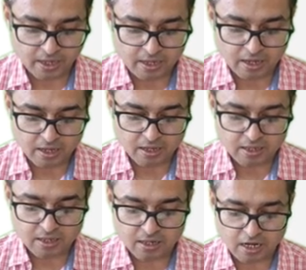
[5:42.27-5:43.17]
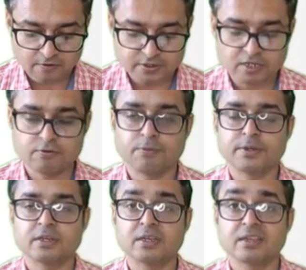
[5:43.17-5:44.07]
And hunger after
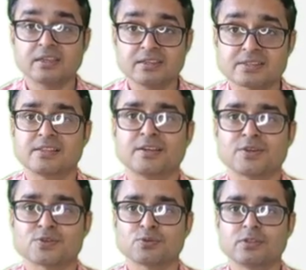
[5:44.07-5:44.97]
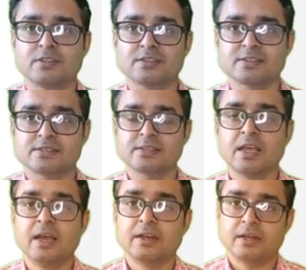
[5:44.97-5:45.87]
vomiting is there. So this is
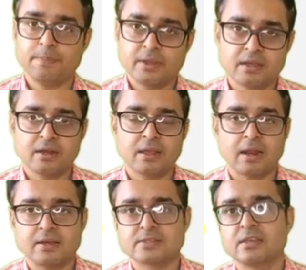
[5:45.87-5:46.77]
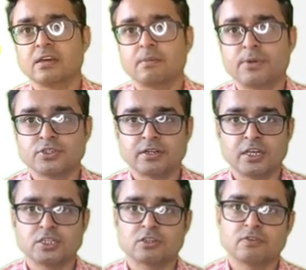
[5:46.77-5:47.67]
typical classical
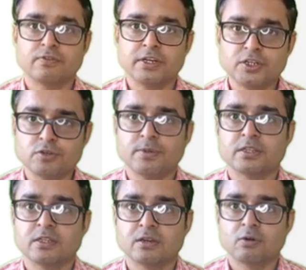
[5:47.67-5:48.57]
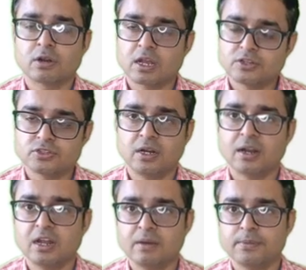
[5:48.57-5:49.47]
presentation of idiopathic or
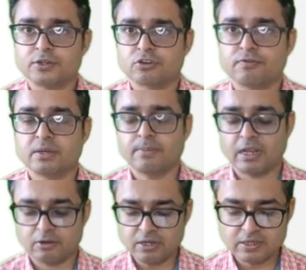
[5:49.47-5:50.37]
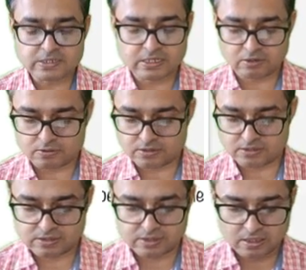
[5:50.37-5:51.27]
congenital hypertrophic pyloric
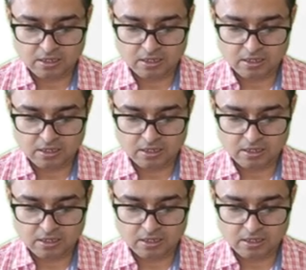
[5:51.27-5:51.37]
stenosis.